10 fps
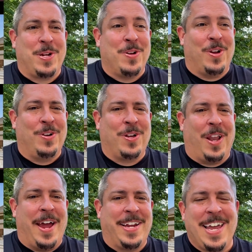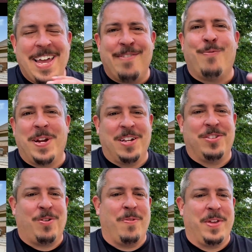could look like if we did
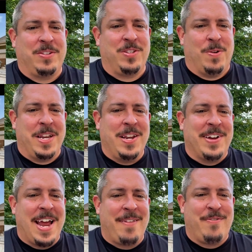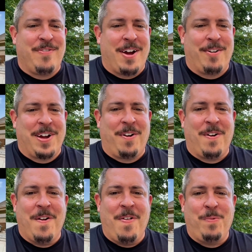certain things to it. They'd even add the fire here,
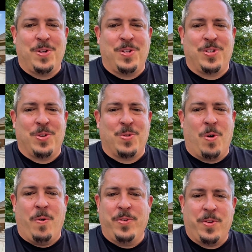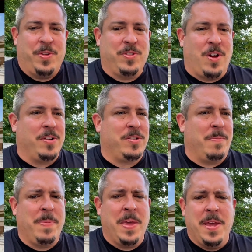which is so cool. So this is
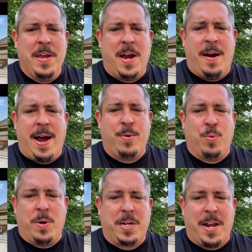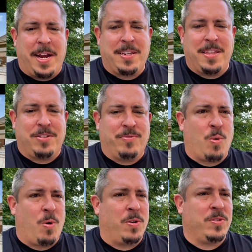awesome. Uh, I would want to connect this, of
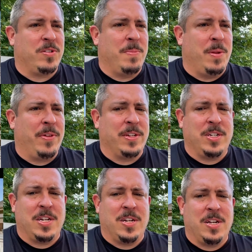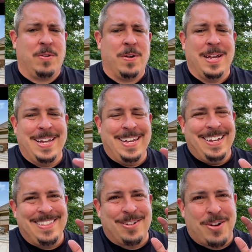course, some little things you can do.
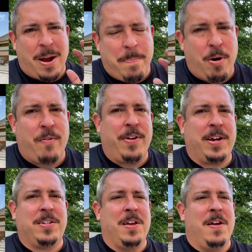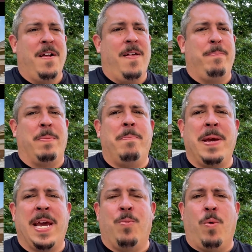These are not perfect, but
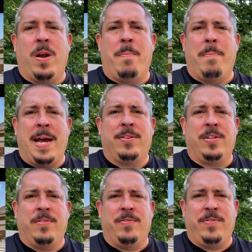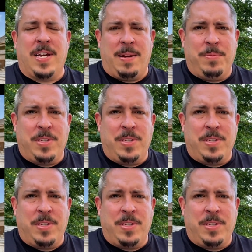man, what a massive time